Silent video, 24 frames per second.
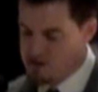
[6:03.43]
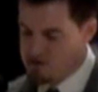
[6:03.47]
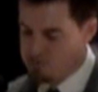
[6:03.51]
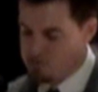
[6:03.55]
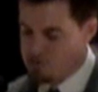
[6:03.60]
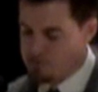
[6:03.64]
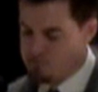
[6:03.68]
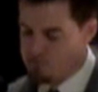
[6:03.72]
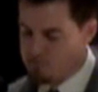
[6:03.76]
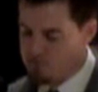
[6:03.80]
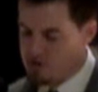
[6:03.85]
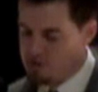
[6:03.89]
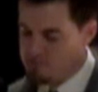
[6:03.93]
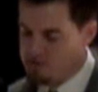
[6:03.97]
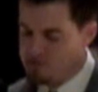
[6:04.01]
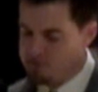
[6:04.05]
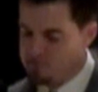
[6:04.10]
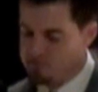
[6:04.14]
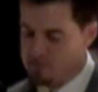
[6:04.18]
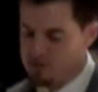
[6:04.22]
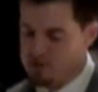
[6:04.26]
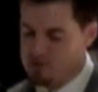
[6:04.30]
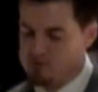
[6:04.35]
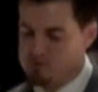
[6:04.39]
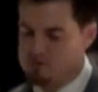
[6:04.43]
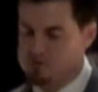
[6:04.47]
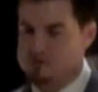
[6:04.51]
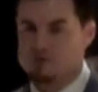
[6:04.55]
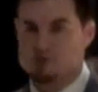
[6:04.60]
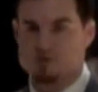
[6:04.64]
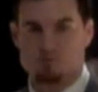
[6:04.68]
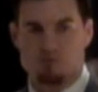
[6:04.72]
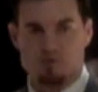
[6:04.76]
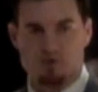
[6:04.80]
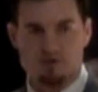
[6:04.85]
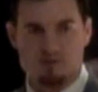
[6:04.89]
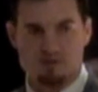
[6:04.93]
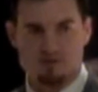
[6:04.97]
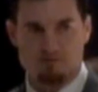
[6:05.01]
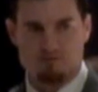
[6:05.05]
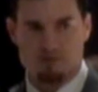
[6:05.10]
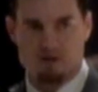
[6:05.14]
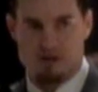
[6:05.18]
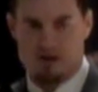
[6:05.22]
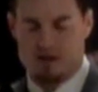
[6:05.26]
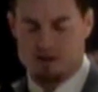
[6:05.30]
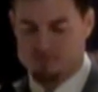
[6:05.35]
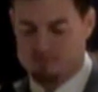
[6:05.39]
for from it flows the springs of
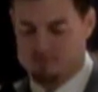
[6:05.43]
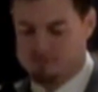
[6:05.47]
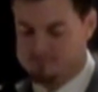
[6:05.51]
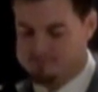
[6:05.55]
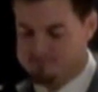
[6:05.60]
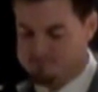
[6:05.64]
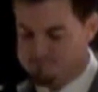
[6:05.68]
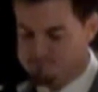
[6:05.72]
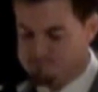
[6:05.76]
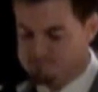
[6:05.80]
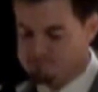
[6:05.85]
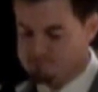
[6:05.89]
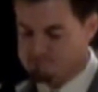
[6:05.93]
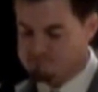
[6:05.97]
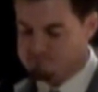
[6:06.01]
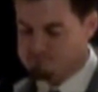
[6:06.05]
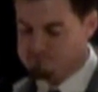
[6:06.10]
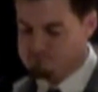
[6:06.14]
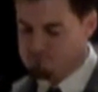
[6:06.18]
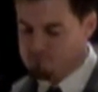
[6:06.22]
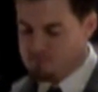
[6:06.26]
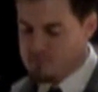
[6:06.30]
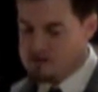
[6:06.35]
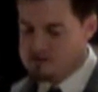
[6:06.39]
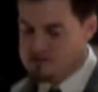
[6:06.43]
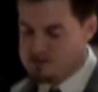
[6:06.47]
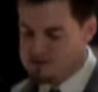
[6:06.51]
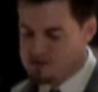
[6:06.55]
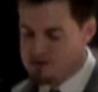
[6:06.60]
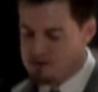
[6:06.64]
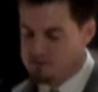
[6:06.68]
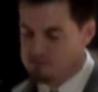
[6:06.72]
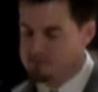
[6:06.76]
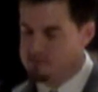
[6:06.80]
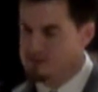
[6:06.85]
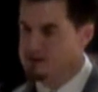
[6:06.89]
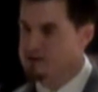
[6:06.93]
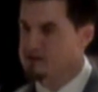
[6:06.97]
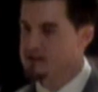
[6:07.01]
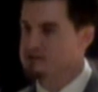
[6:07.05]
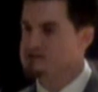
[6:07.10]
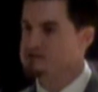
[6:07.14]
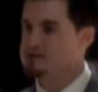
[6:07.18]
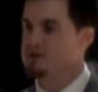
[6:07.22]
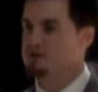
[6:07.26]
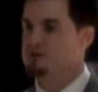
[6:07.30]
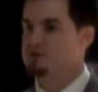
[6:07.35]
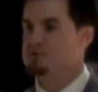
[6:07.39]
life. So, I
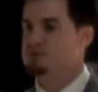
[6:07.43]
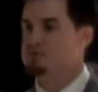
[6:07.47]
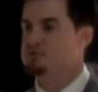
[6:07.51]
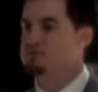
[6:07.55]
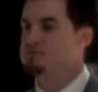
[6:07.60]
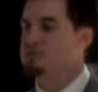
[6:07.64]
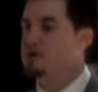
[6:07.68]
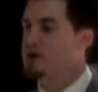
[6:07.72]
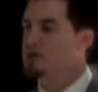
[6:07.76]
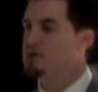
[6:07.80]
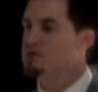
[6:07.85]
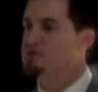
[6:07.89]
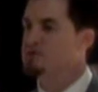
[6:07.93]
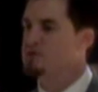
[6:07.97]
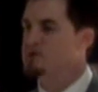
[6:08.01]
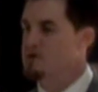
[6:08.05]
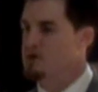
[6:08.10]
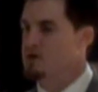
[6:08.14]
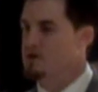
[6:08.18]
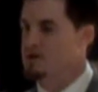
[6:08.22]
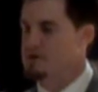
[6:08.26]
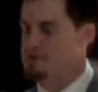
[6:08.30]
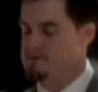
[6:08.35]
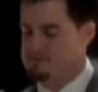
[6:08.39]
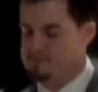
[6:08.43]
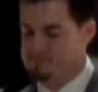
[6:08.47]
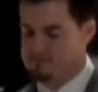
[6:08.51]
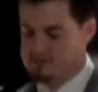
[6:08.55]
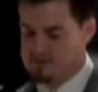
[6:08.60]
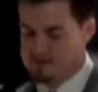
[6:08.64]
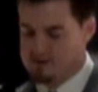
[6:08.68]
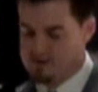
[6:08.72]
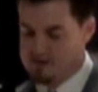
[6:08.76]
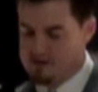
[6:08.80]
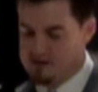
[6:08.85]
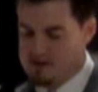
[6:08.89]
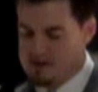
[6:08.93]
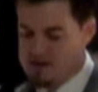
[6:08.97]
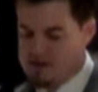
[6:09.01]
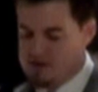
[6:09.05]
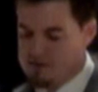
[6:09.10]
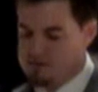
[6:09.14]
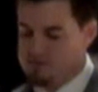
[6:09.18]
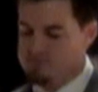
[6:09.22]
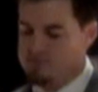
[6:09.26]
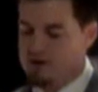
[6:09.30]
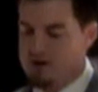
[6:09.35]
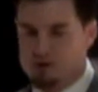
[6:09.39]
tell you, follow your heart,
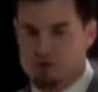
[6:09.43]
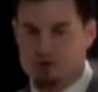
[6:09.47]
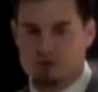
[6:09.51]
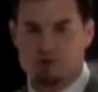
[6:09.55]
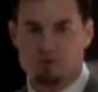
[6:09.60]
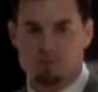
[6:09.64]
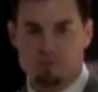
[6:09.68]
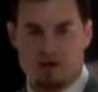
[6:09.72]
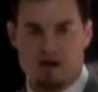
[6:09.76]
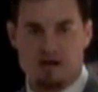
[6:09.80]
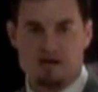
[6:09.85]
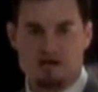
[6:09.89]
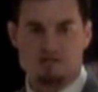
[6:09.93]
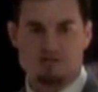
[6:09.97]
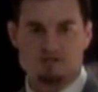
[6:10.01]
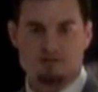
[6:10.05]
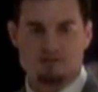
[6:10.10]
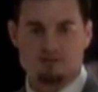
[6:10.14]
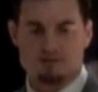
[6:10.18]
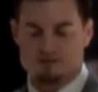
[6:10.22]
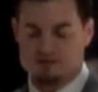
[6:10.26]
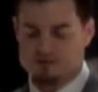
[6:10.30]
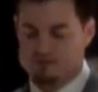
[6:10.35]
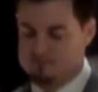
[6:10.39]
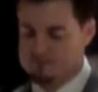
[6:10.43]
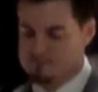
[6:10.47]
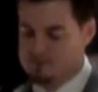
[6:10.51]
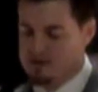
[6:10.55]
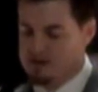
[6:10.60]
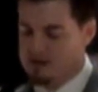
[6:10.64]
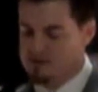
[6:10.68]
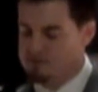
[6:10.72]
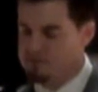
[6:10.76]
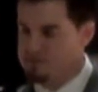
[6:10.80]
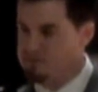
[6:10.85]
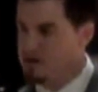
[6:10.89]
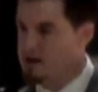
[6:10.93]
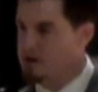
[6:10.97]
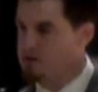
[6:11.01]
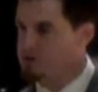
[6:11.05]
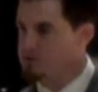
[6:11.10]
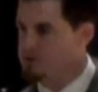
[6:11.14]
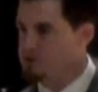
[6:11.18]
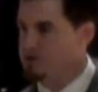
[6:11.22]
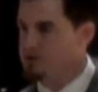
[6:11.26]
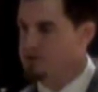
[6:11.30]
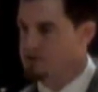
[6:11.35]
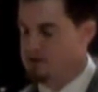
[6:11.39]
follow your passions, and follow
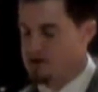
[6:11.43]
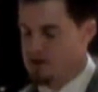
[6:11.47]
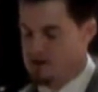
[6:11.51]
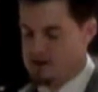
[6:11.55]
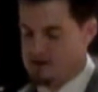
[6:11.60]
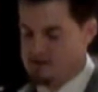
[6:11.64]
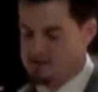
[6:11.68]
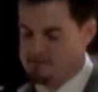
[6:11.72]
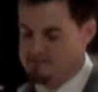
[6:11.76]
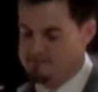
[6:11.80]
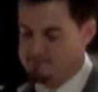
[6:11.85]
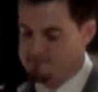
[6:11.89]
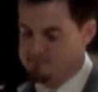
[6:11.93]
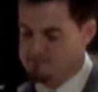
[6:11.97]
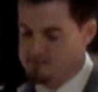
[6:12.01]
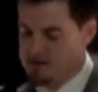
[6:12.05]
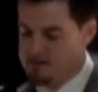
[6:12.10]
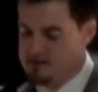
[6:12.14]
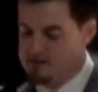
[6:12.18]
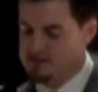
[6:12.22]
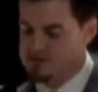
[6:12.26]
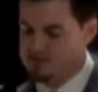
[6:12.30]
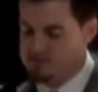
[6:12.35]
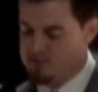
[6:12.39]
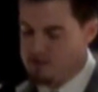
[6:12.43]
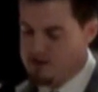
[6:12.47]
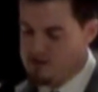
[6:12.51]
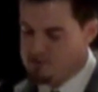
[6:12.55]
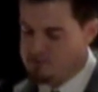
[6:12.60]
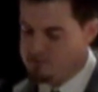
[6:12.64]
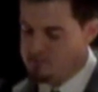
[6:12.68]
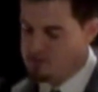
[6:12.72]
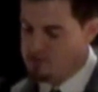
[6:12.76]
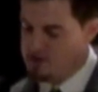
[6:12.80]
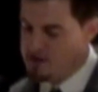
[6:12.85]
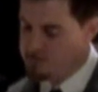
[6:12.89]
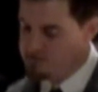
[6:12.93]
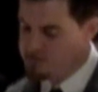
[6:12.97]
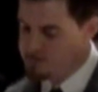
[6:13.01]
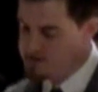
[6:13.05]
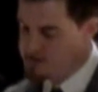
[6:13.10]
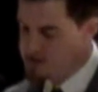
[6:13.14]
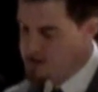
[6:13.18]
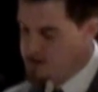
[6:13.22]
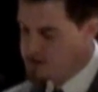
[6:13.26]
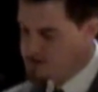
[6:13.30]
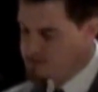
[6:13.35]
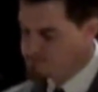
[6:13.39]
your God. He is faithful every
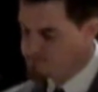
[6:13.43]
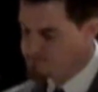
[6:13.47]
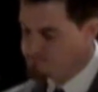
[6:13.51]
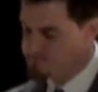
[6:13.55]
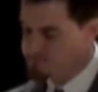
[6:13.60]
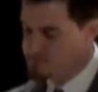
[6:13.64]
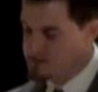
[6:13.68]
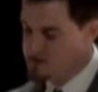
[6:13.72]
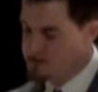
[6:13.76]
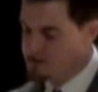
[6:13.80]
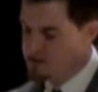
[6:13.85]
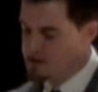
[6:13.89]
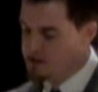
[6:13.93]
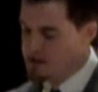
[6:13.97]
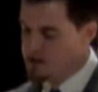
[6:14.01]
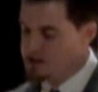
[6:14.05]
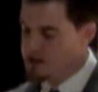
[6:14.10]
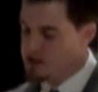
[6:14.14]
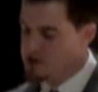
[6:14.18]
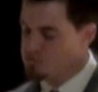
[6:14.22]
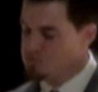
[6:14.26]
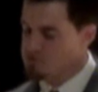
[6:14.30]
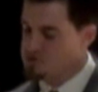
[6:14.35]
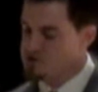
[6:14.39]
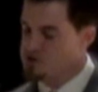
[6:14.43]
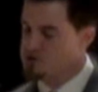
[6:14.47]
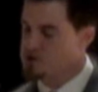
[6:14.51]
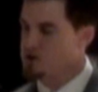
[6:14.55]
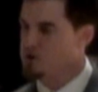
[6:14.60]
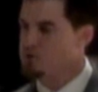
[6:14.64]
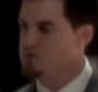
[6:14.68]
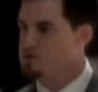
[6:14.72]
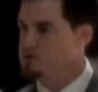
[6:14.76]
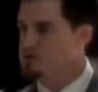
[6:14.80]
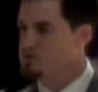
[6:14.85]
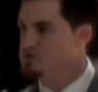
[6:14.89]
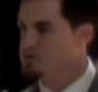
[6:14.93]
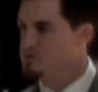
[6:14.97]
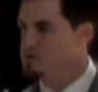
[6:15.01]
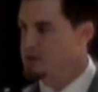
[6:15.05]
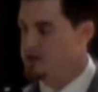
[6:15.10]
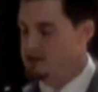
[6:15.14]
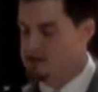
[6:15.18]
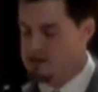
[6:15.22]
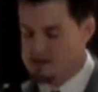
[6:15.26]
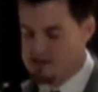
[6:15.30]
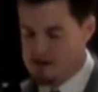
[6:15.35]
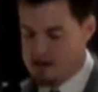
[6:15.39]
day, and he will show you
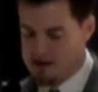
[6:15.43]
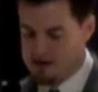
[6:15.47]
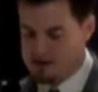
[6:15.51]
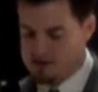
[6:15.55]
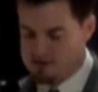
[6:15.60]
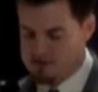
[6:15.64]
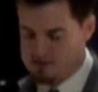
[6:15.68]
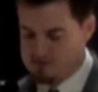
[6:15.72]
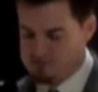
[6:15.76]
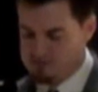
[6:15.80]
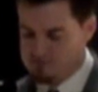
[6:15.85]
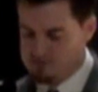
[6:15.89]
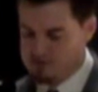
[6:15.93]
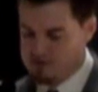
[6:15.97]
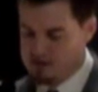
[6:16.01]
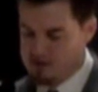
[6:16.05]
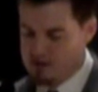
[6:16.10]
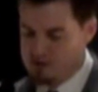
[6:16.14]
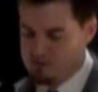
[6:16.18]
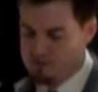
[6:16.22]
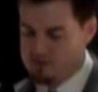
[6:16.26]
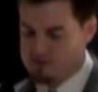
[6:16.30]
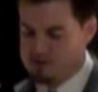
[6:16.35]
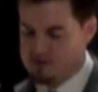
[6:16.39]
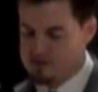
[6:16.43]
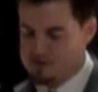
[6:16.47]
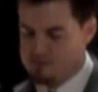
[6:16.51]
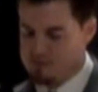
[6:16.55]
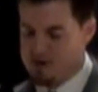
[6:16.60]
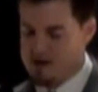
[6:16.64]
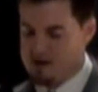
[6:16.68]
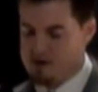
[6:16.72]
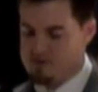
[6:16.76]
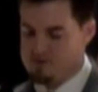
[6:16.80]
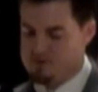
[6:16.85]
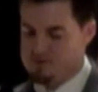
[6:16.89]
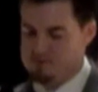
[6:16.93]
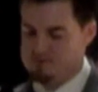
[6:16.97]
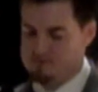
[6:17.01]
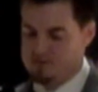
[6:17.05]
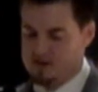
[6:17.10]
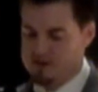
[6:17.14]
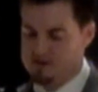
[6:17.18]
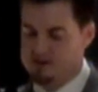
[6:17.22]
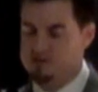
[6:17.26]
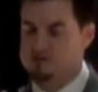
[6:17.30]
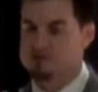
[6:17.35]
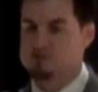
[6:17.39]
and guide you with his power
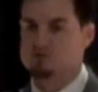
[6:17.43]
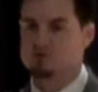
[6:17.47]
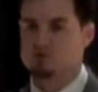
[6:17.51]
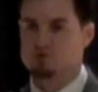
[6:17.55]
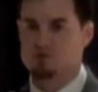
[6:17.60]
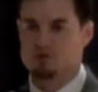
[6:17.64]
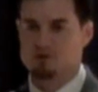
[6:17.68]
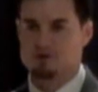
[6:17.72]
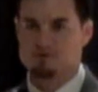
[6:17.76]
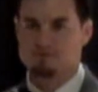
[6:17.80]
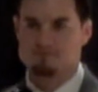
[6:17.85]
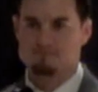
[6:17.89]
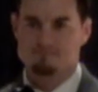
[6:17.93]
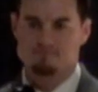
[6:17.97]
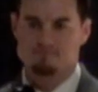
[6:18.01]
and his glory.